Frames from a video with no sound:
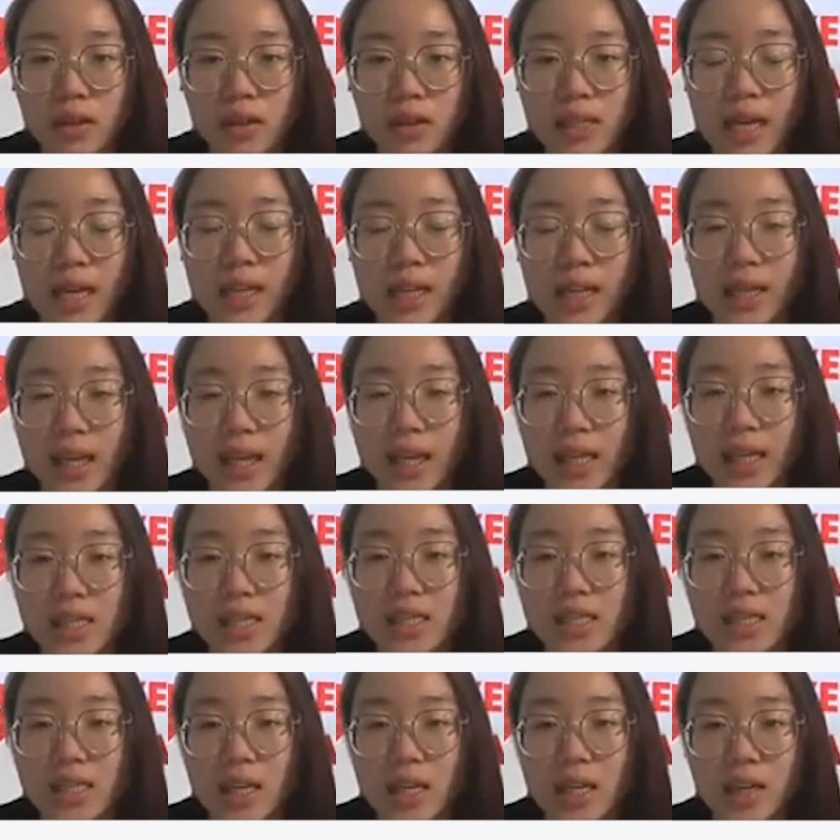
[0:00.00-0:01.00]

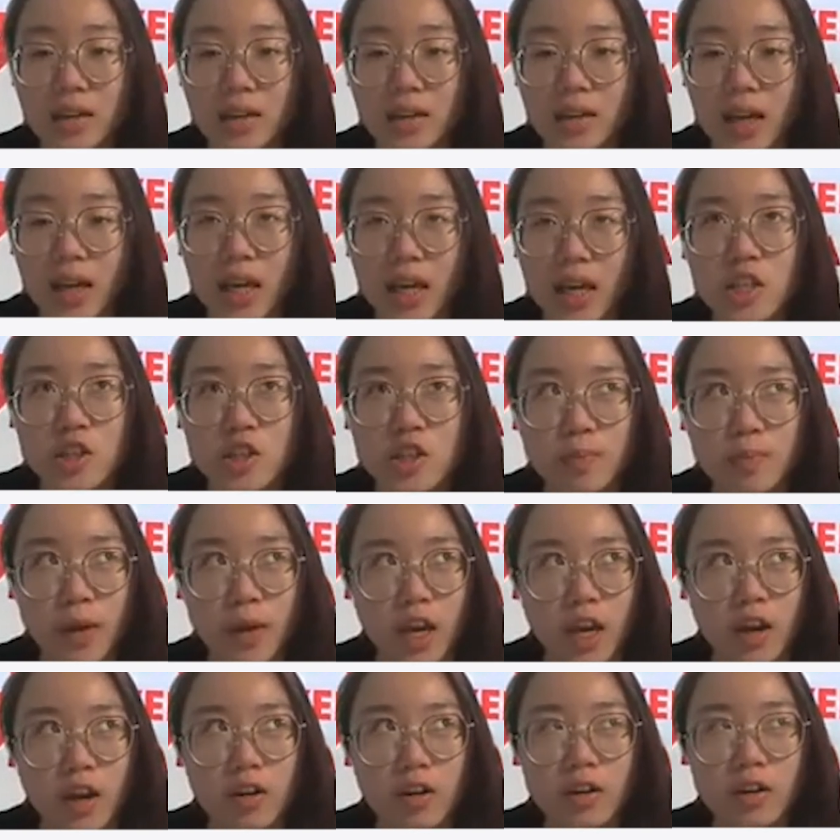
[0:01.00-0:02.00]
delegates in
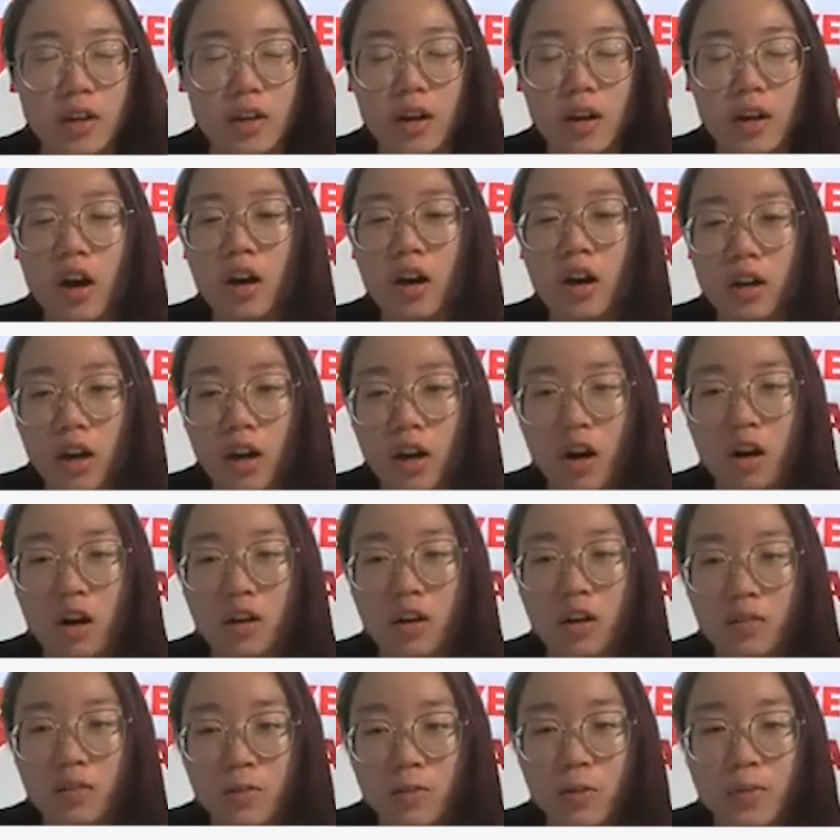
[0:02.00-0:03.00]
HPAIR in Hong
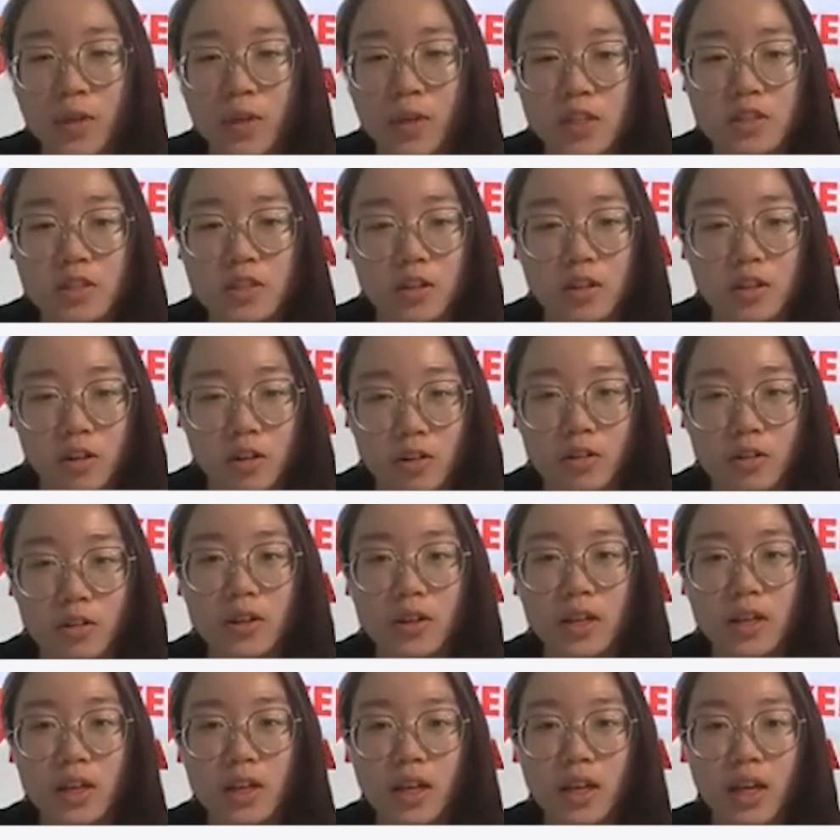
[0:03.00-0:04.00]
Kong a few months ago,
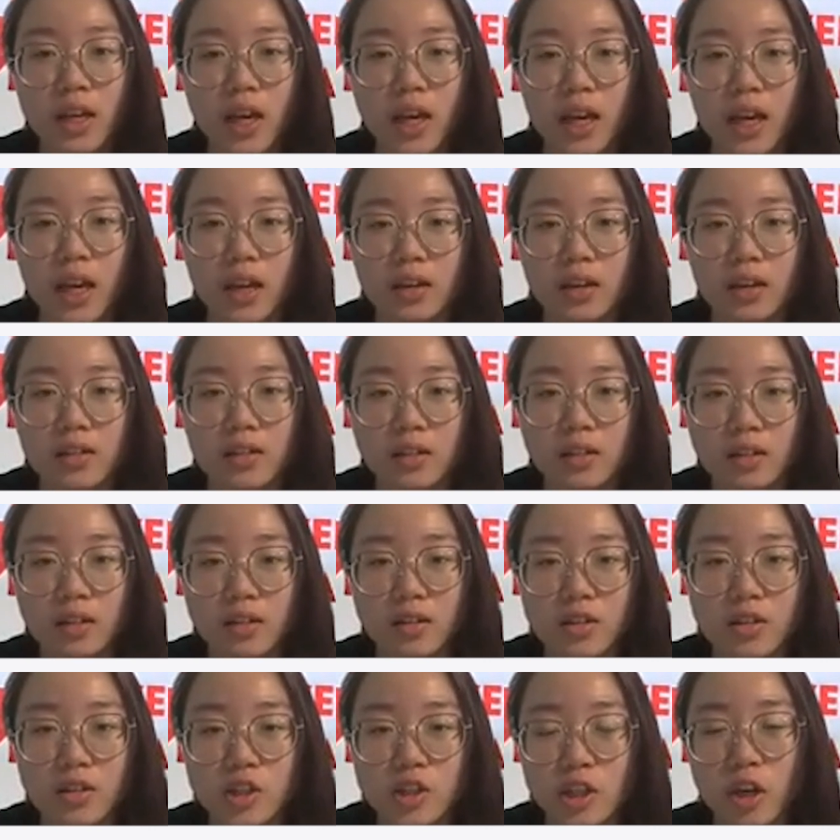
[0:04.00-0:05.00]

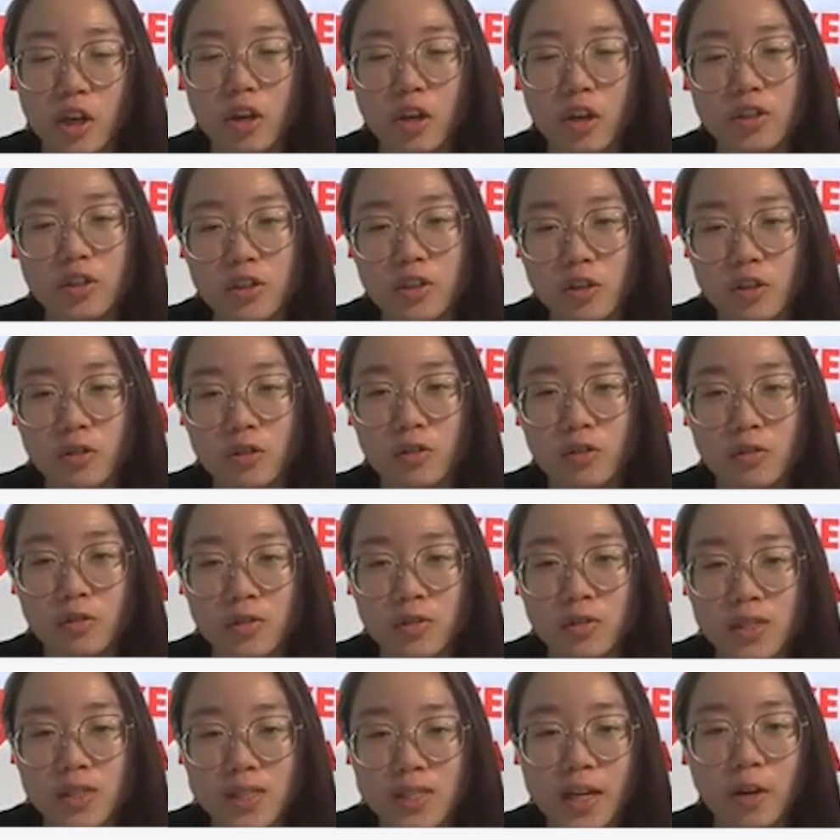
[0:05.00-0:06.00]
and she
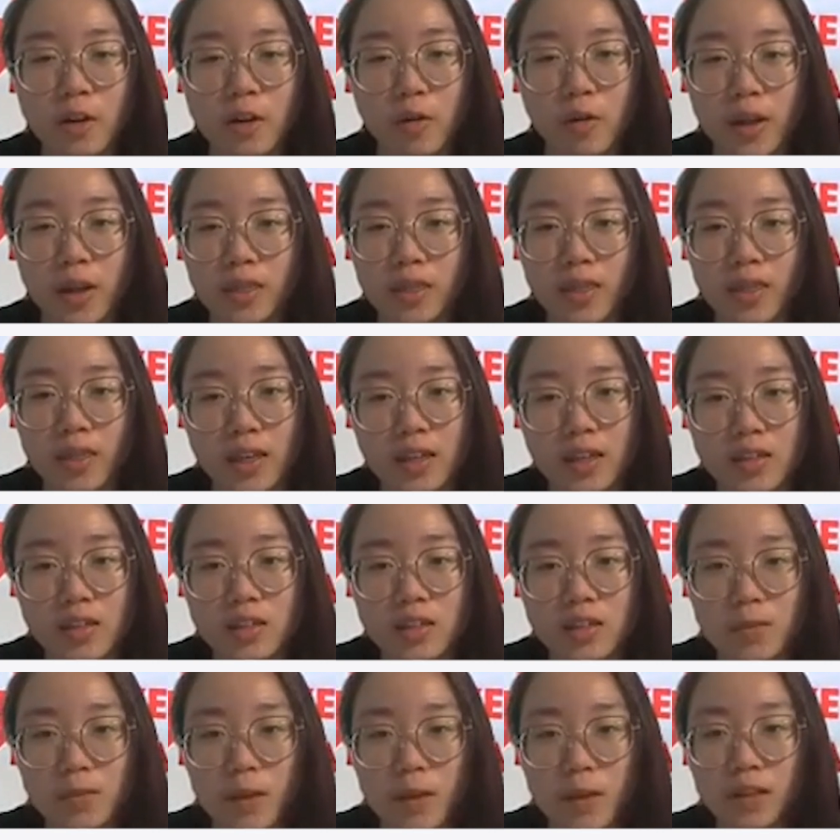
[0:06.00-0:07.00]
also said great
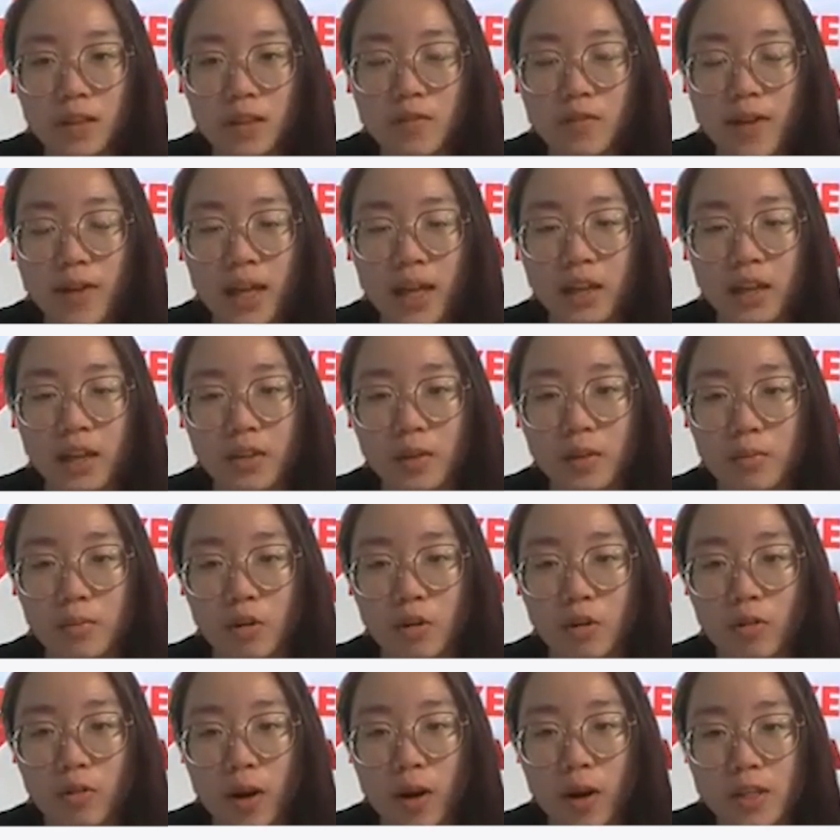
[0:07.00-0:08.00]
things about the value the
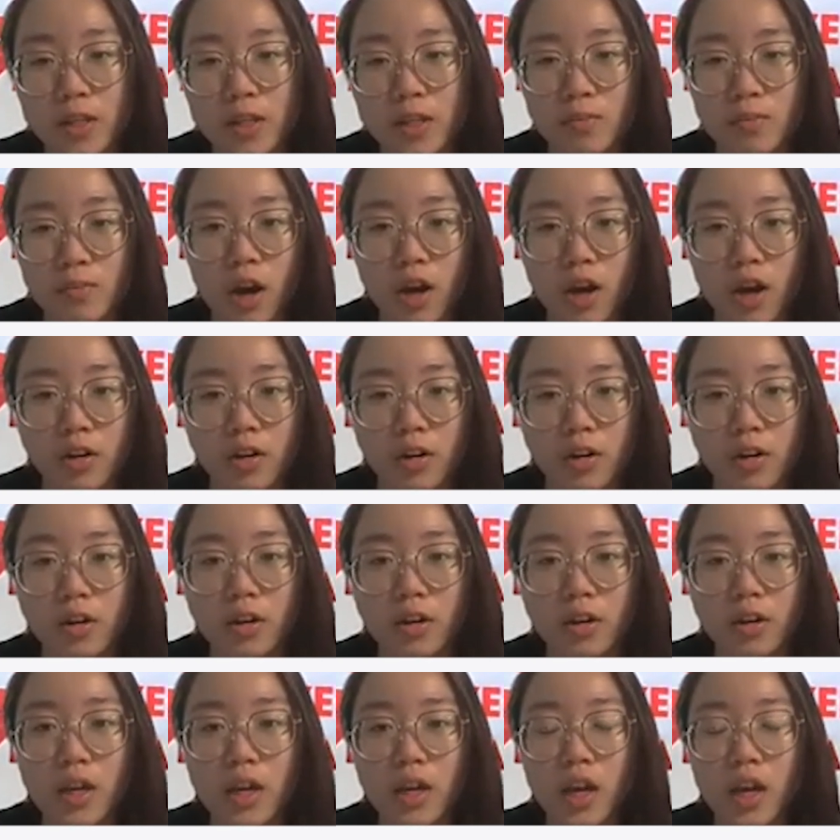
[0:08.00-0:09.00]
program has brought
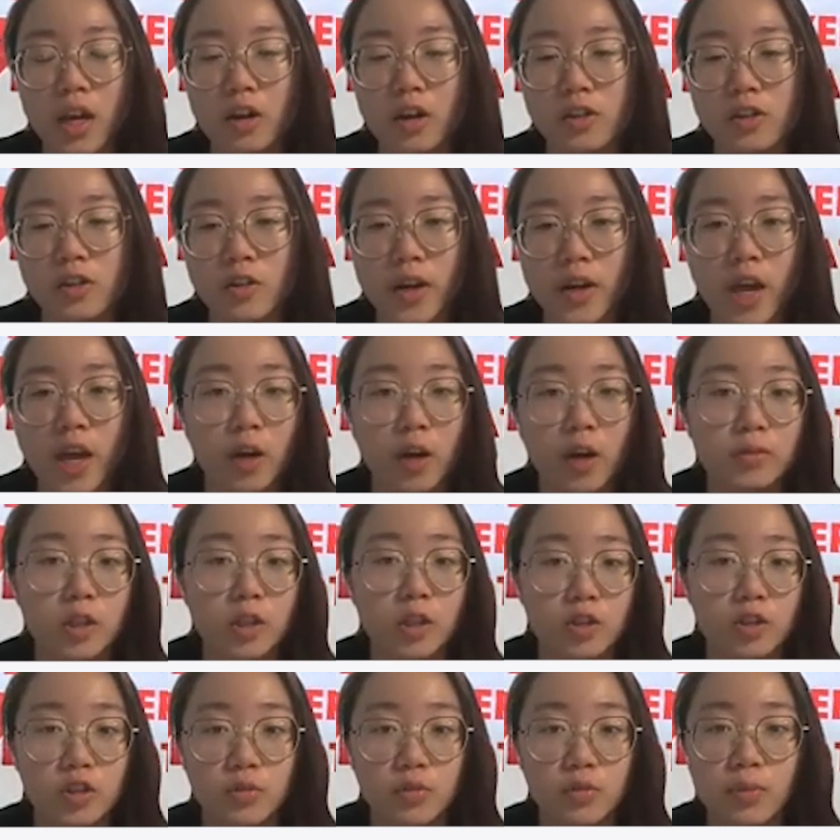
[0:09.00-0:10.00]
her, and also it helped
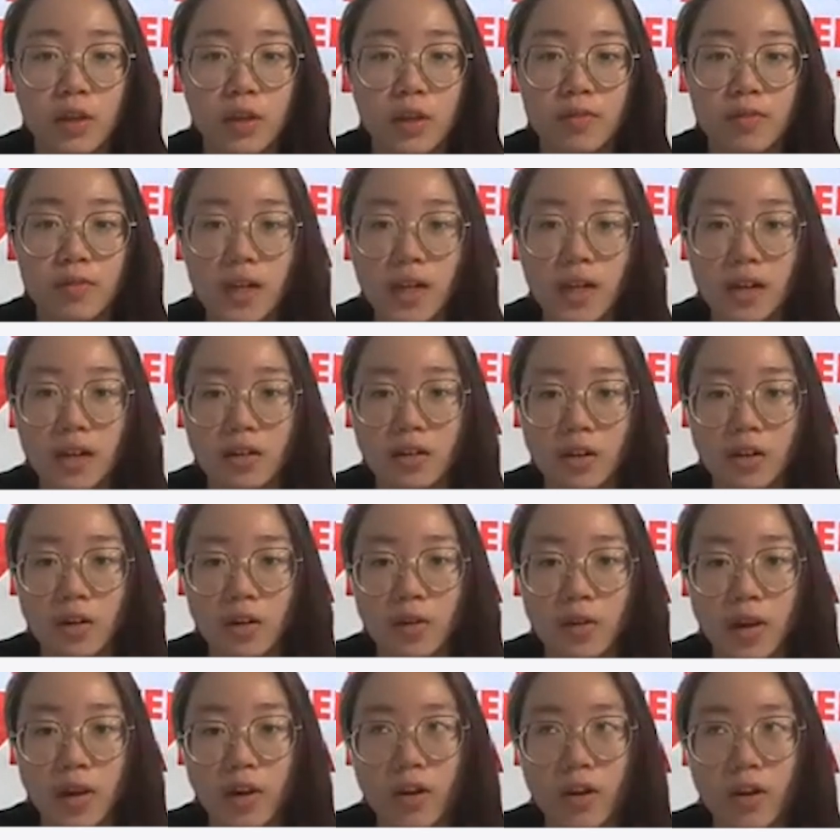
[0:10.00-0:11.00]
her to pivot in her
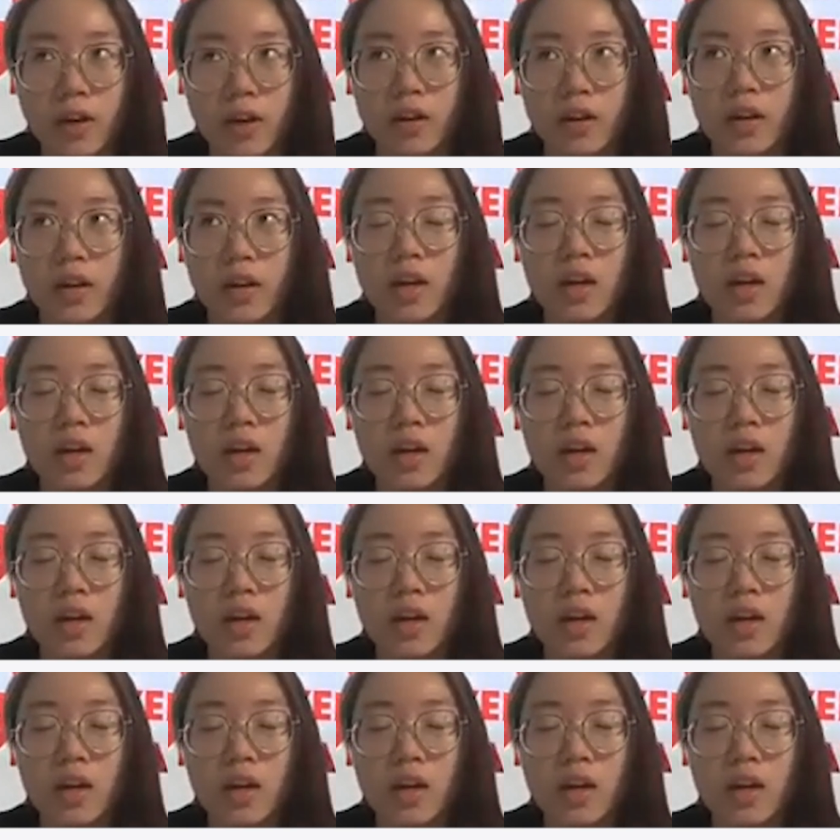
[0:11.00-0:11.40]
career in